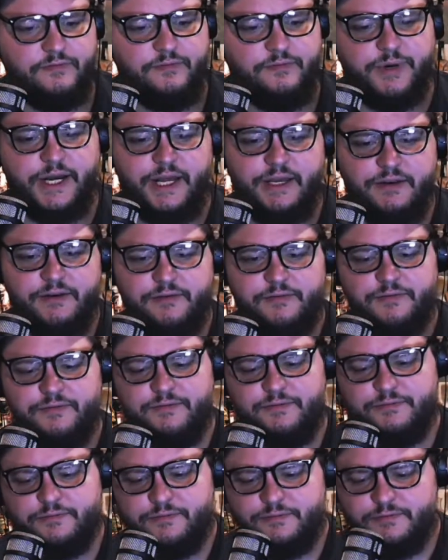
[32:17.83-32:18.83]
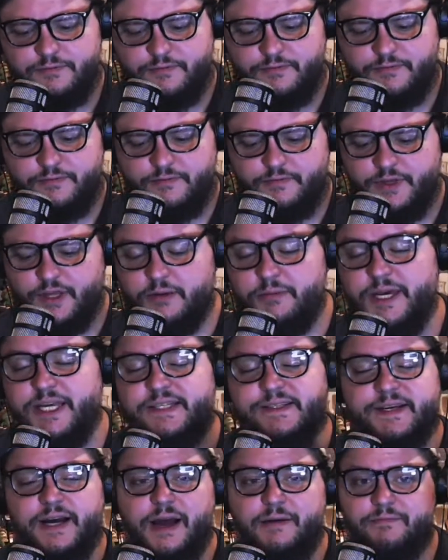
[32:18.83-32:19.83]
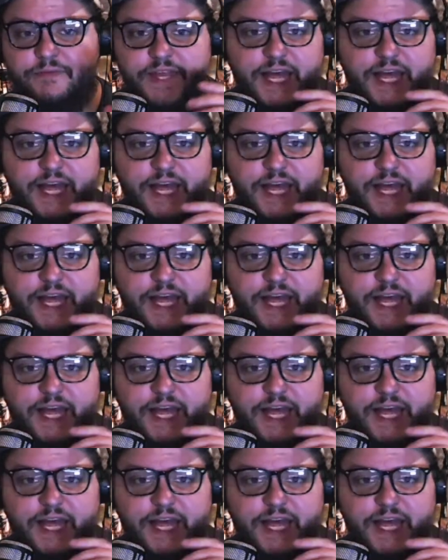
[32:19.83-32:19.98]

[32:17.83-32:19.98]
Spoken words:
But in the meantime,